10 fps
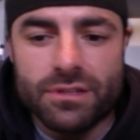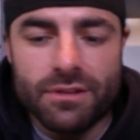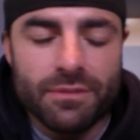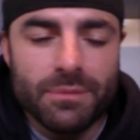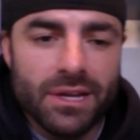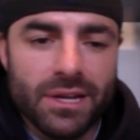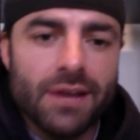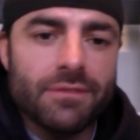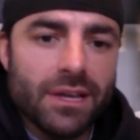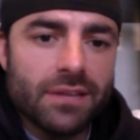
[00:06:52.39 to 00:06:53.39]
good for me to
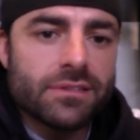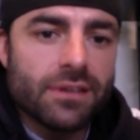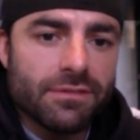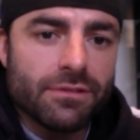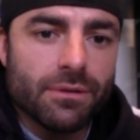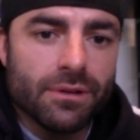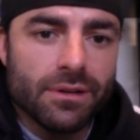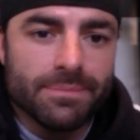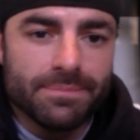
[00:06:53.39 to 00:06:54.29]
have that stuff growing up.